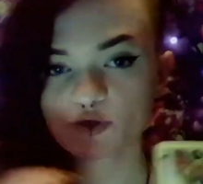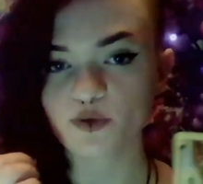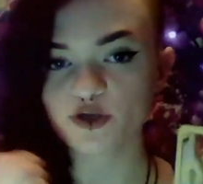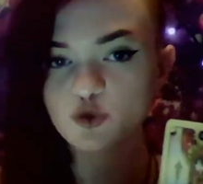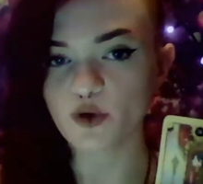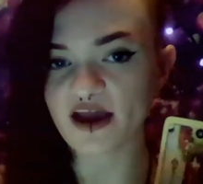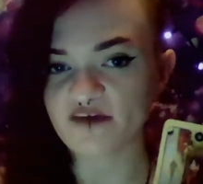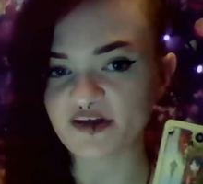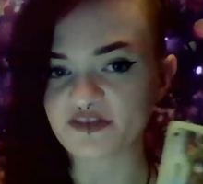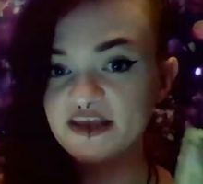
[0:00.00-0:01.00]
So we do
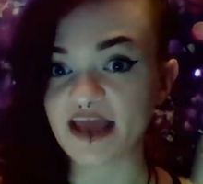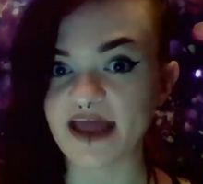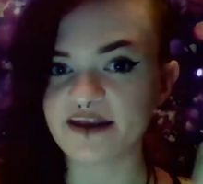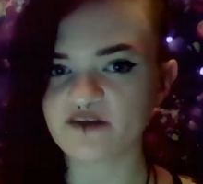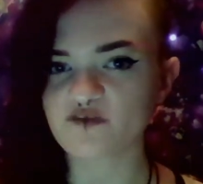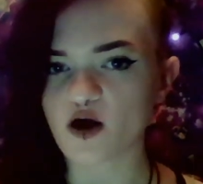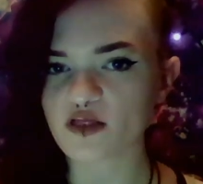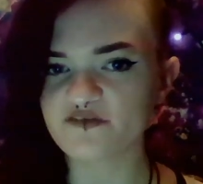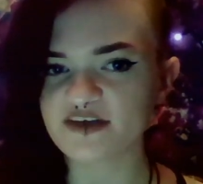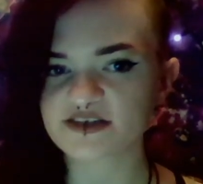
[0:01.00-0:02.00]
have, at the end of
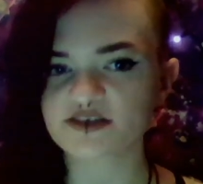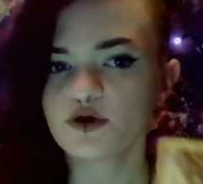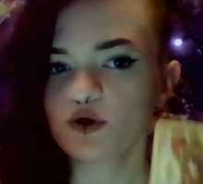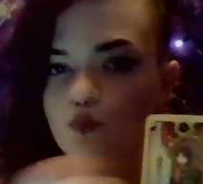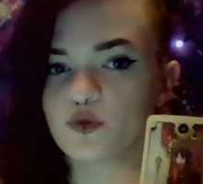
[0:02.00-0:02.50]
all of this,